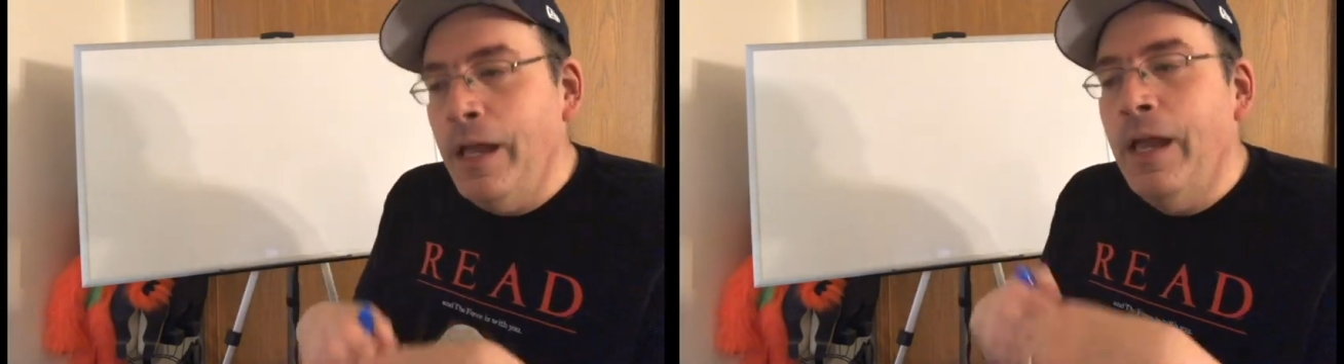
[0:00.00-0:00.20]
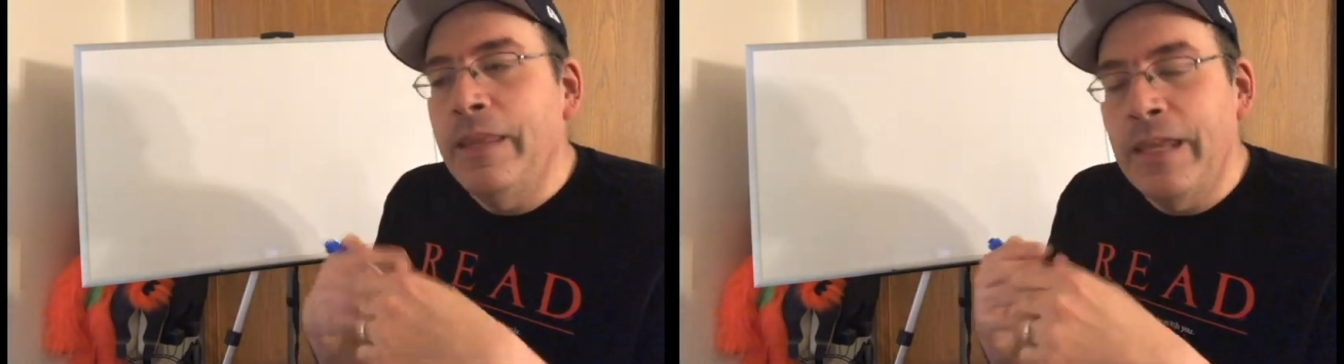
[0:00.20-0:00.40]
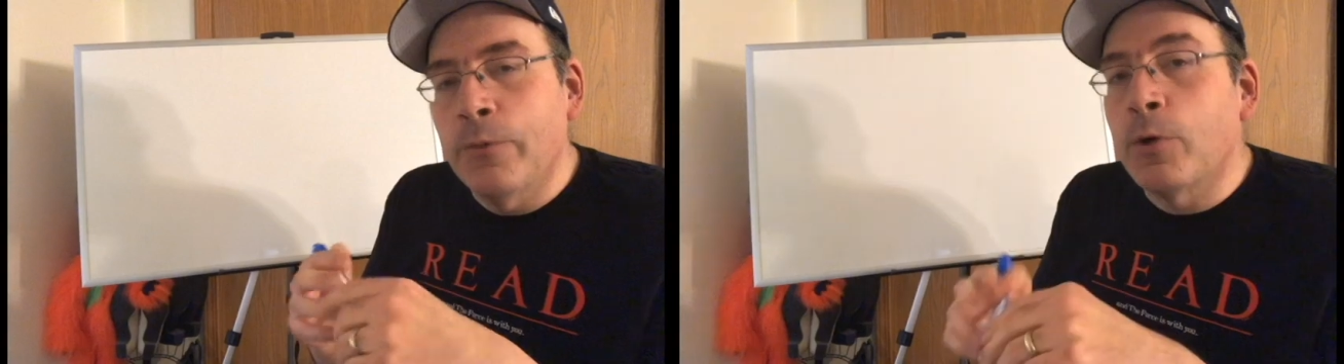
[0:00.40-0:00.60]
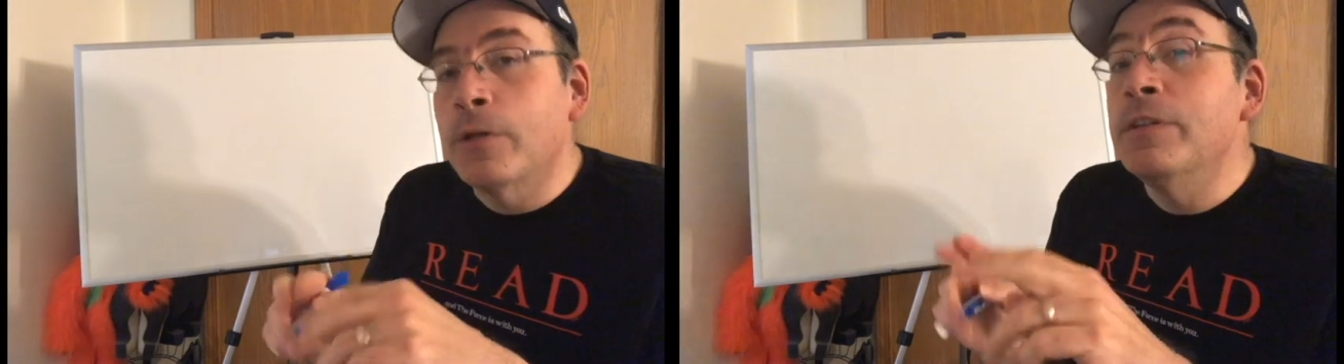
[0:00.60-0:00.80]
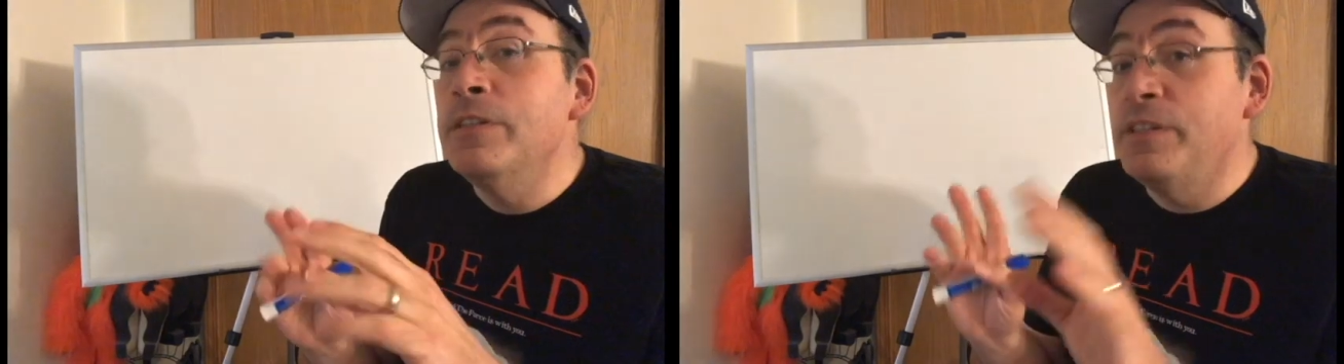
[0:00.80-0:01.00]
and they
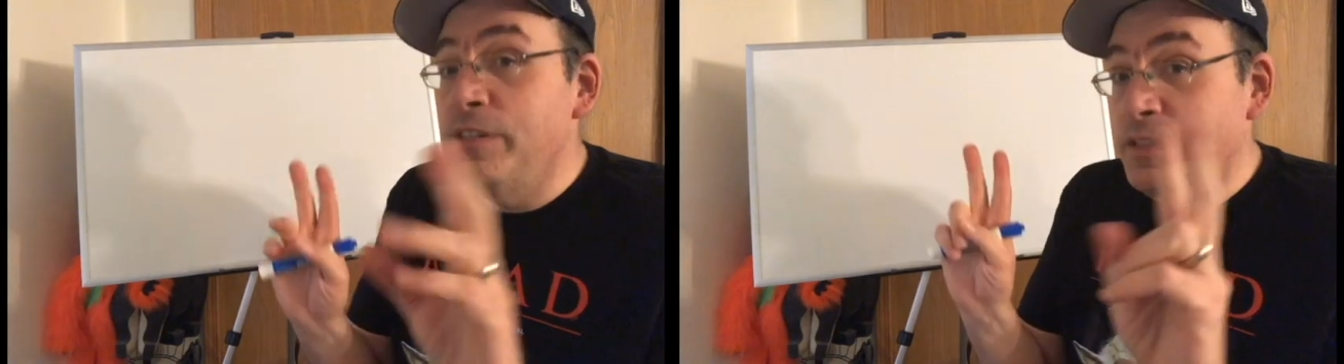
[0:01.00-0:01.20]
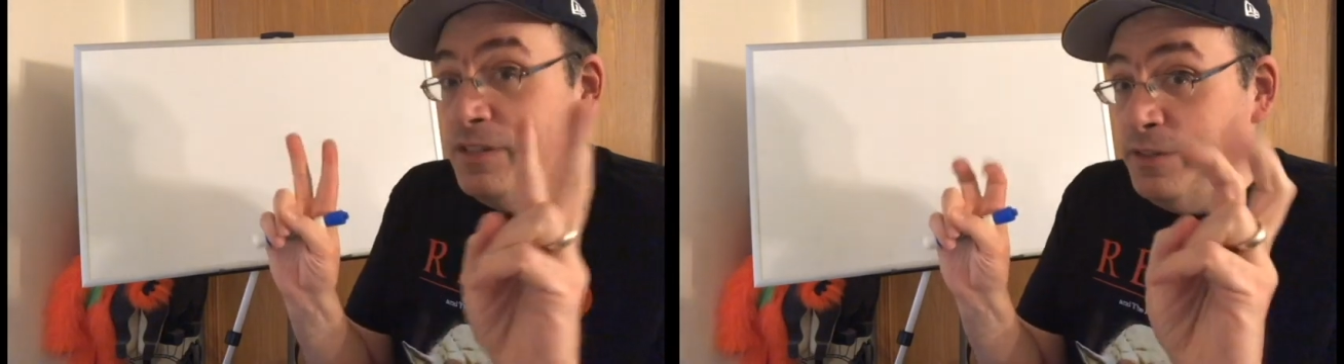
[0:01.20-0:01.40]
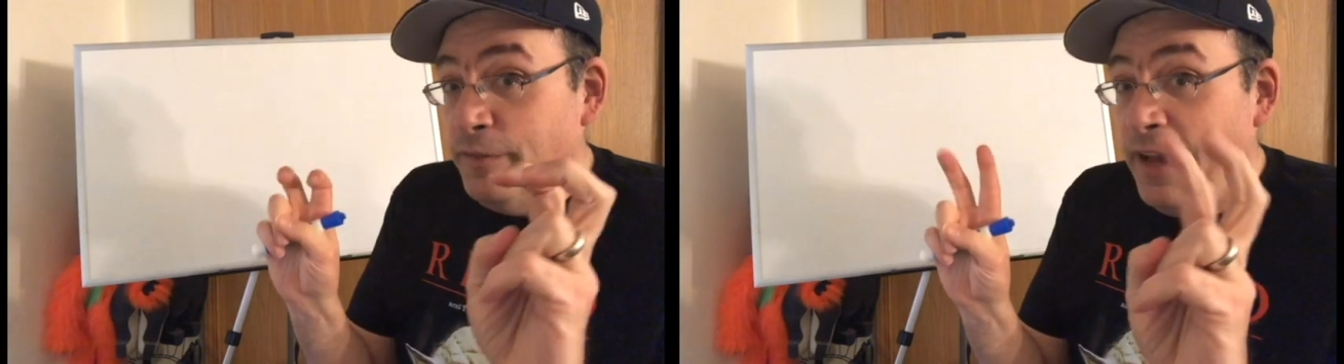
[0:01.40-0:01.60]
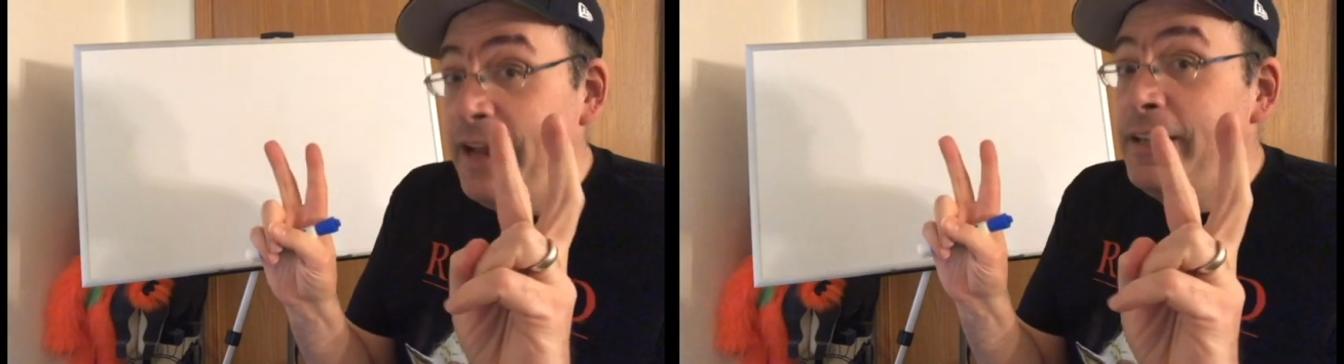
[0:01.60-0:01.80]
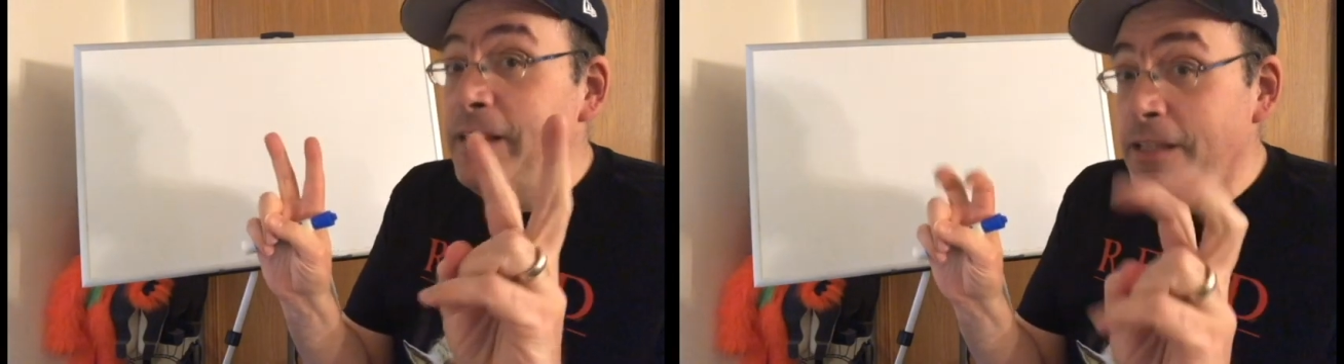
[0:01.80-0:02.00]
were divided